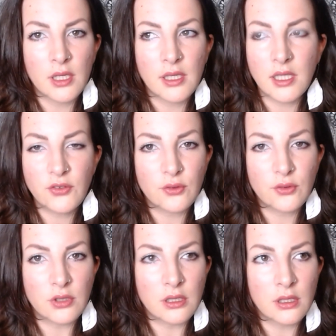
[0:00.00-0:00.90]

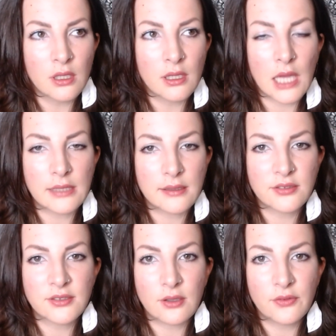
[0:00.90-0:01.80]
history,
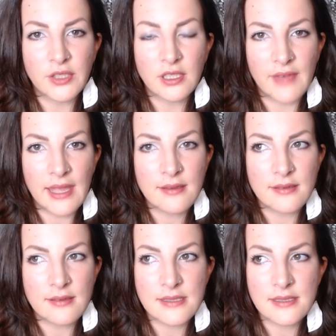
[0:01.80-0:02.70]
catastrophic
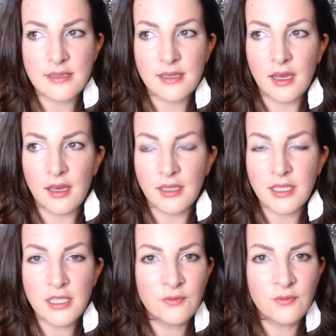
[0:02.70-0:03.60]
events,
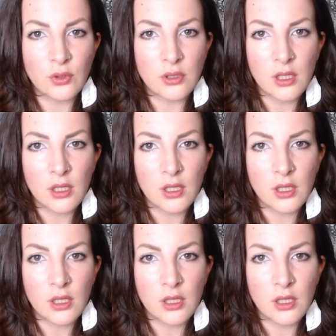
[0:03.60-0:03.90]
evil.